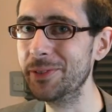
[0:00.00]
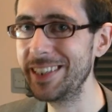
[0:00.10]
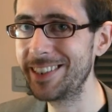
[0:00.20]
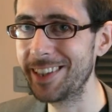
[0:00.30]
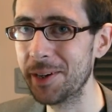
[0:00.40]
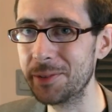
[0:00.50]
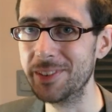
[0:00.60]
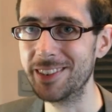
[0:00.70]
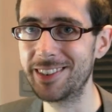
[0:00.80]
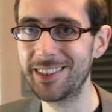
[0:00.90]
we
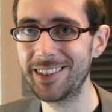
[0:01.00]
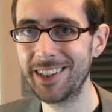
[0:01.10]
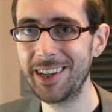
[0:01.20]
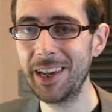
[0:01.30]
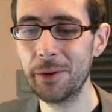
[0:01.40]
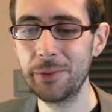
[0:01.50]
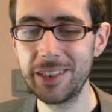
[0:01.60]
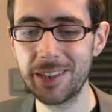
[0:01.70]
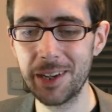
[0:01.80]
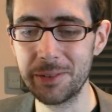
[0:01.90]
don't. We
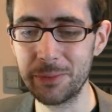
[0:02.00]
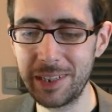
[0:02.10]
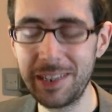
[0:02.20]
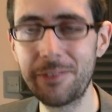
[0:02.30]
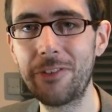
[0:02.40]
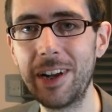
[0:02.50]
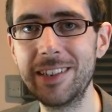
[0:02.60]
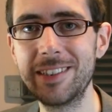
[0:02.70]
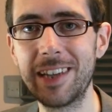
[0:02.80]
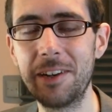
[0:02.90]
don't. We need
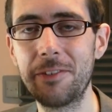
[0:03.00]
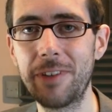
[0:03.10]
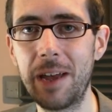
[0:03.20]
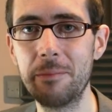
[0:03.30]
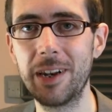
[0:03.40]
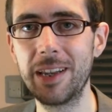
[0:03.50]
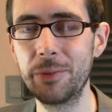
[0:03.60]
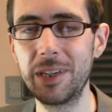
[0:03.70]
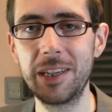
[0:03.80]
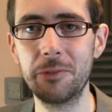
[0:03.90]
friends and family.
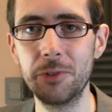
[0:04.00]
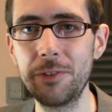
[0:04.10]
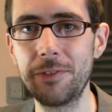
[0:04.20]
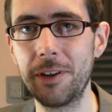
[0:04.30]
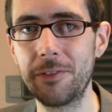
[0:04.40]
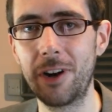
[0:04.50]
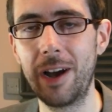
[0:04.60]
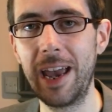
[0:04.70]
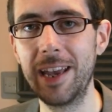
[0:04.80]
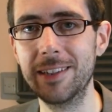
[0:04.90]
We need a roof over our
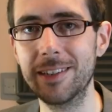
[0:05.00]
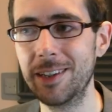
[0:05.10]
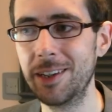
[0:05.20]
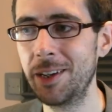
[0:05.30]
head.